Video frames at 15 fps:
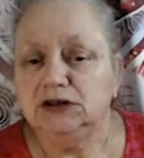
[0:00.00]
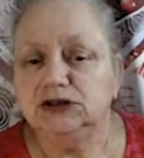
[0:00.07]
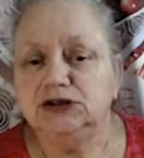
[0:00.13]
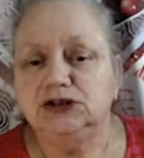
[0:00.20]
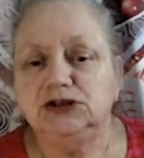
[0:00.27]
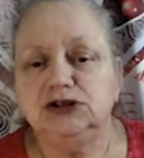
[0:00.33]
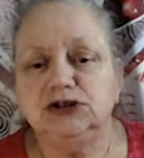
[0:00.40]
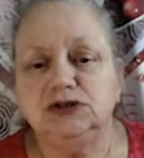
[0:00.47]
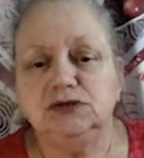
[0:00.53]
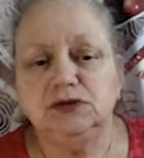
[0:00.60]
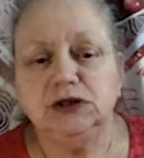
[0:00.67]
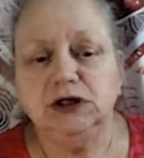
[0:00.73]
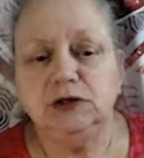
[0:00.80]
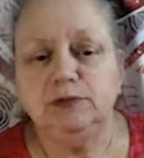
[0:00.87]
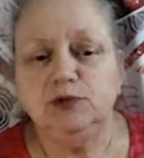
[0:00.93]
Do you
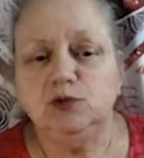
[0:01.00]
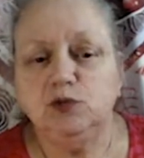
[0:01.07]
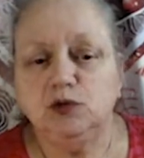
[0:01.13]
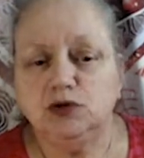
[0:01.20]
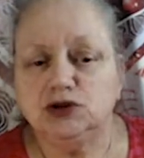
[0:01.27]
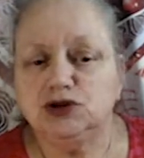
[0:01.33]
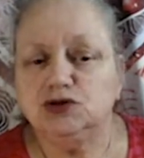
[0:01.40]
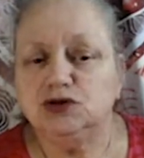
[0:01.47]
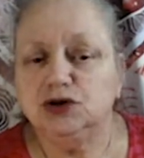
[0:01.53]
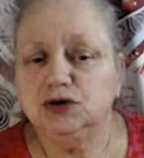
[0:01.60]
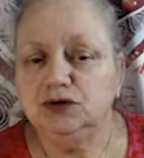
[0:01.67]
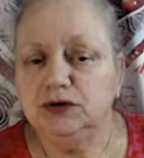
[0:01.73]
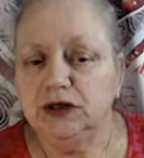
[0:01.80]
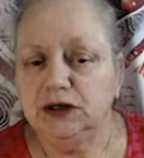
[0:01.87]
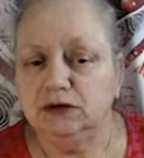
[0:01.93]
keep a watch on your
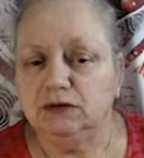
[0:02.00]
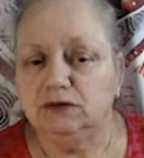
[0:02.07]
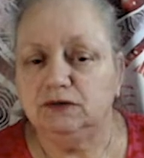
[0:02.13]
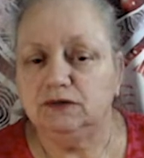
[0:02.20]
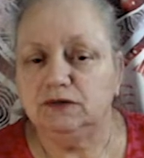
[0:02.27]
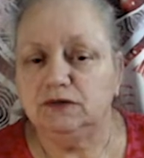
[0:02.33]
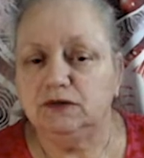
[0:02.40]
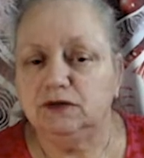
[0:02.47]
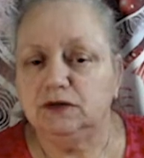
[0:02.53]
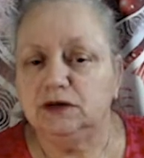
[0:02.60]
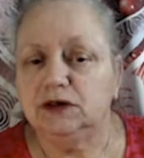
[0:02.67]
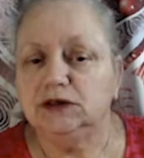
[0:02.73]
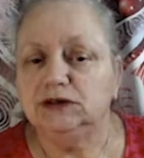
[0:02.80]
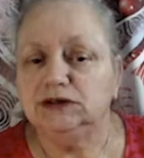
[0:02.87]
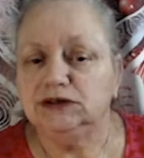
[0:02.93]
house? and
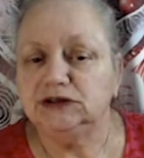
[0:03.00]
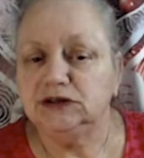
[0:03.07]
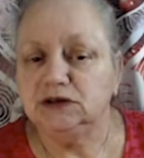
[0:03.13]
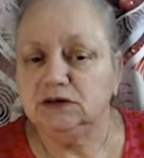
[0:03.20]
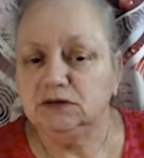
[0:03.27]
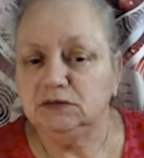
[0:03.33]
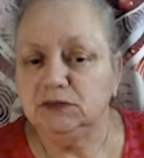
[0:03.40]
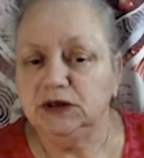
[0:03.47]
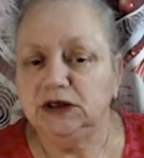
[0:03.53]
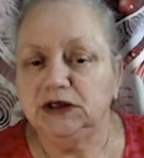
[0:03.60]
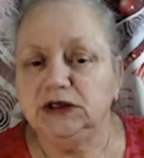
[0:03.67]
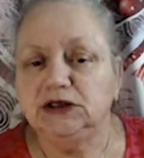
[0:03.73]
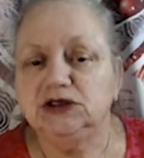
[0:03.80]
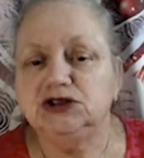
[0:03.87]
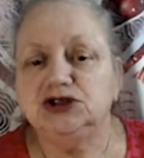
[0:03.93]
start making
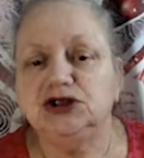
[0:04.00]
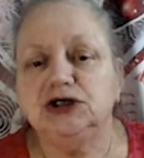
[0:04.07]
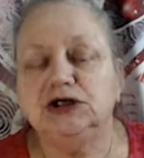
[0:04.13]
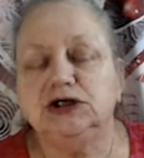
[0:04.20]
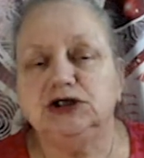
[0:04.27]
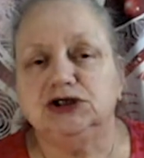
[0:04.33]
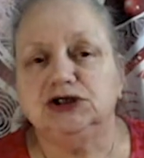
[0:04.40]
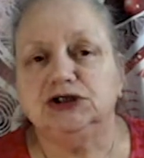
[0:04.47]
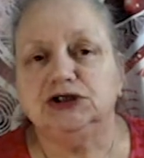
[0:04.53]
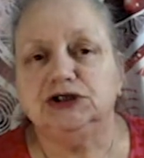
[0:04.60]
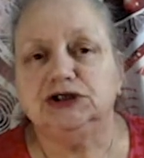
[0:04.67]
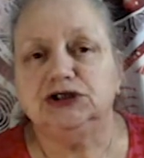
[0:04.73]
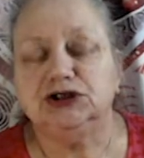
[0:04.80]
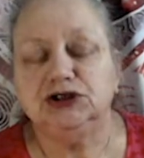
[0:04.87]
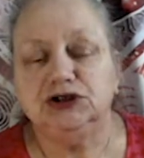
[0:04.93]
changes
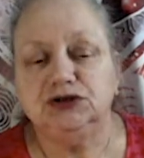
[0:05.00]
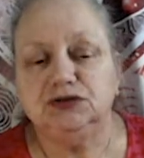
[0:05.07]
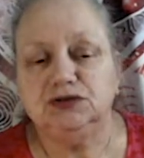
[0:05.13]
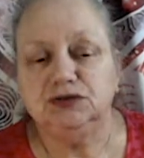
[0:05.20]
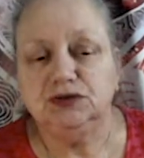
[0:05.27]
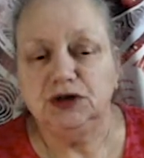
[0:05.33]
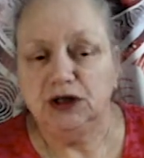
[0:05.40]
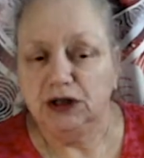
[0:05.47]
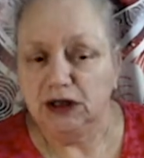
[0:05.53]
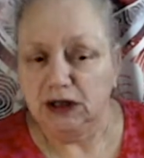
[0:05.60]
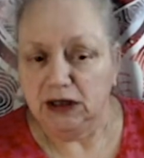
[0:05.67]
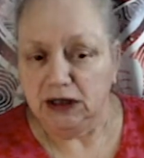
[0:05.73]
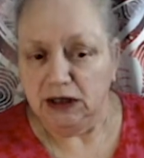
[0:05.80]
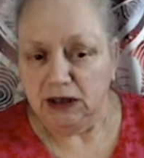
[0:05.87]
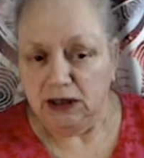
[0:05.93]
to your
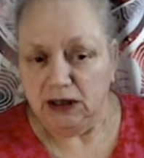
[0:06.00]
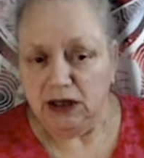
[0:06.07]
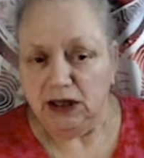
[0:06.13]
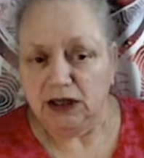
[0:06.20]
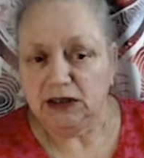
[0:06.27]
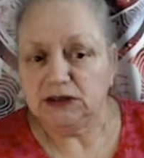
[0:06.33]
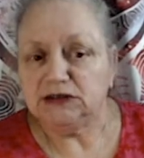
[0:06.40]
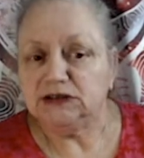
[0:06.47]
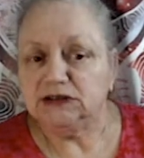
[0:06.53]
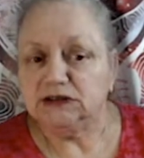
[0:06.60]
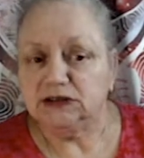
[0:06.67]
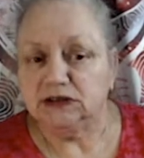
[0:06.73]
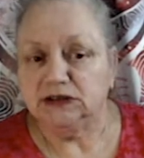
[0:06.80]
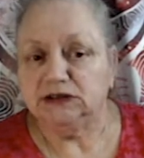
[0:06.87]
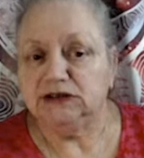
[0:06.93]

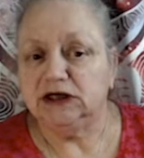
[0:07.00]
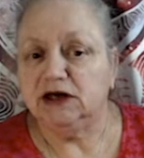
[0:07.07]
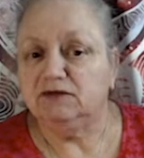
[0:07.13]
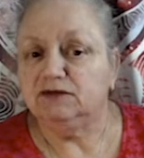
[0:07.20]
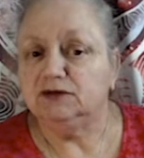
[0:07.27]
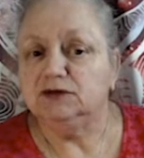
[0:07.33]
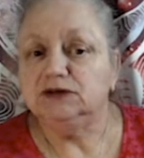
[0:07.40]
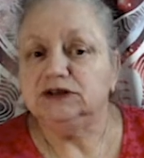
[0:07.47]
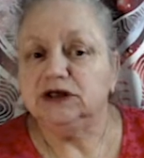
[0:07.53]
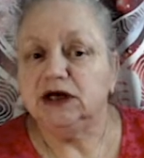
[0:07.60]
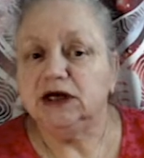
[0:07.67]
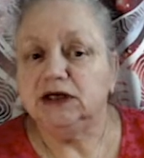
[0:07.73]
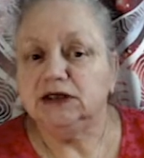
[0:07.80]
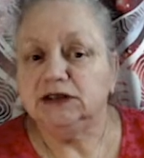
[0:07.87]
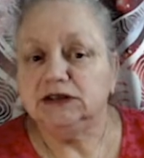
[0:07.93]
exercise levels
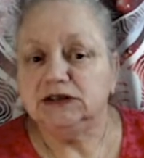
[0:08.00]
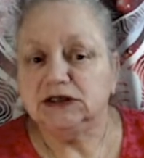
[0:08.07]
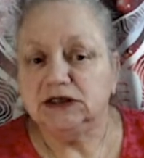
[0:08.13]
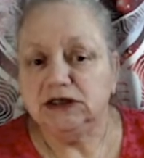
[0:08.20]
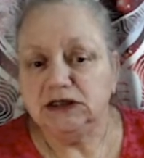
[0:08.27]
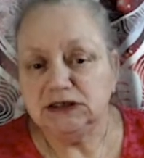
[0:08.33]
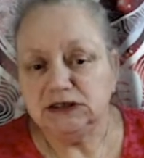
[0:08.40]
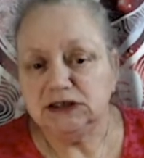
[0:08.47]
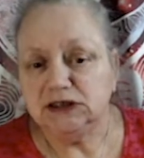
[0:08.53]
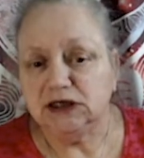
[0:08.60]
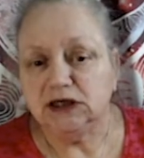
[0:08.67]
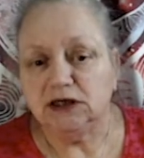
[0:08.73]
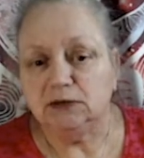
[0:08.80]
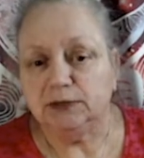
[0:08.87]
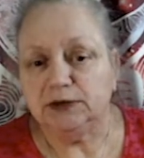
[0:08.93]
and eating
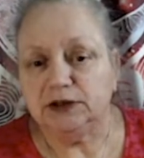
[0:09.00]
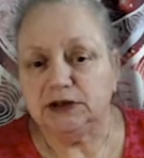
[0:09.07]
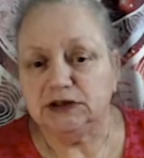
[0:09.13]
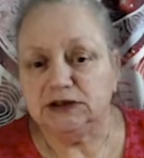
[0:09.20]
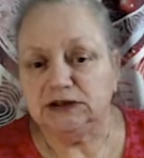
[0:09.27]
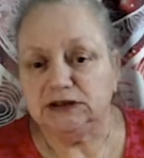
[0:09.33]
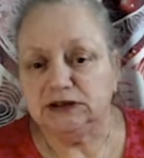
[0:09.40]
habits.